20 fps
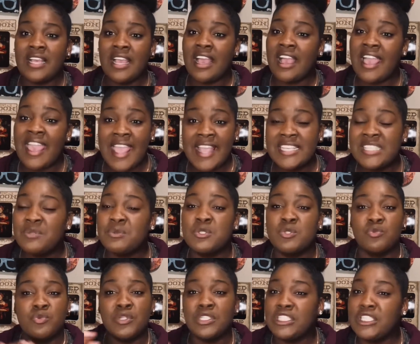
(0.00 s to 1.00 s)
X was
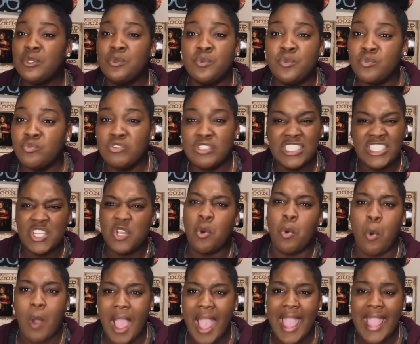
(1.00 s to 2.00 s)
really
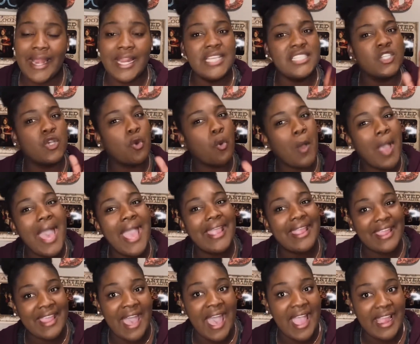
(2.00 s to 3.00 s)
quiet. He's a quiet
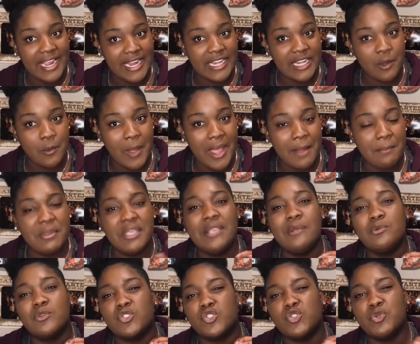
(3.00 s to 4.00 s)
guy anyway, but he
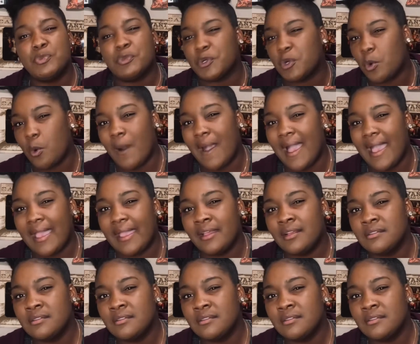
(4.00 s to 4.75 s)
was super quiet